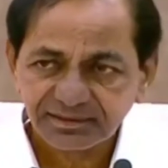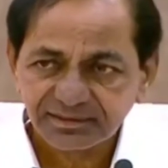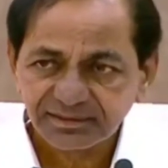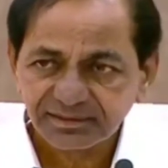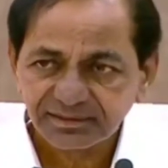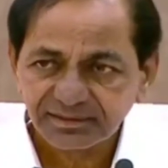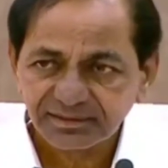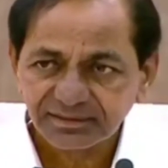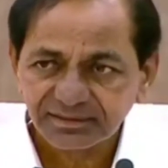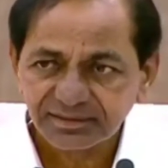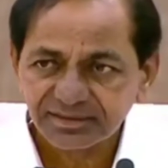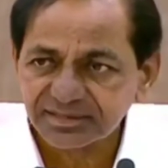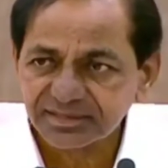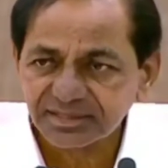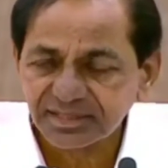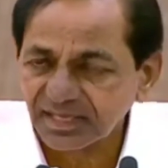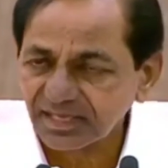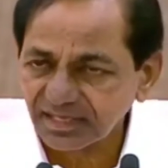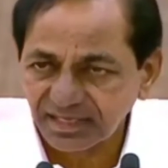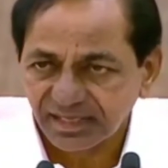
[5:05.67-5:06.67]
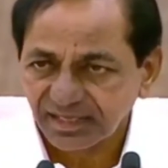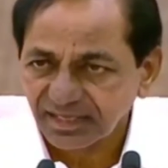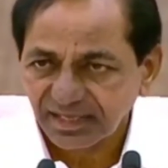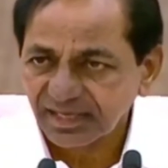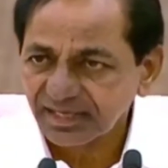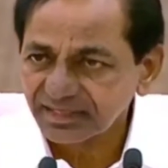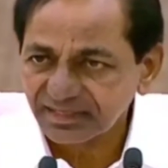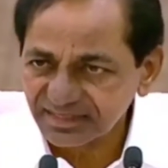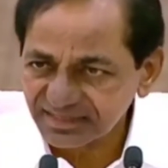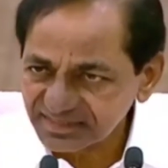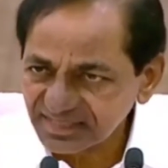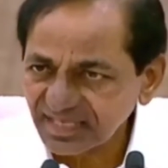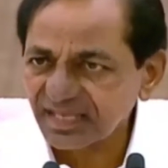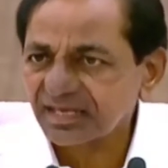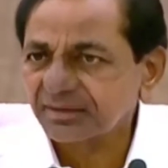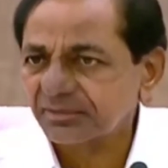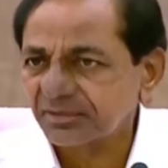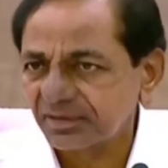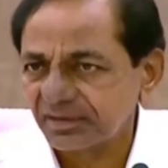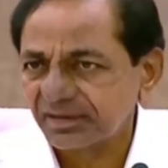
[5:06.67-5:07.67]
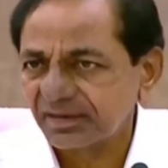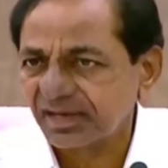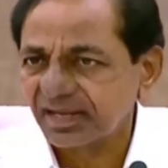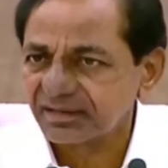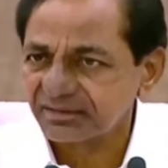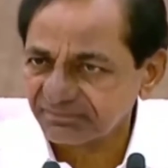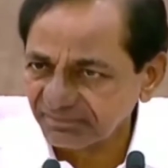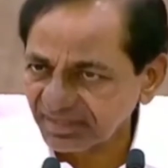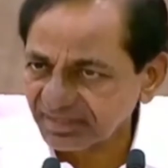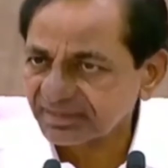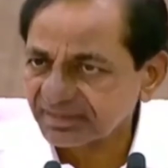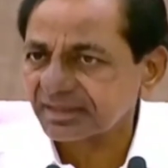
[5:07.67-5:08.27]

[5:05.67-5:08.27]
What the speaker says: This is undesirable, unwanted.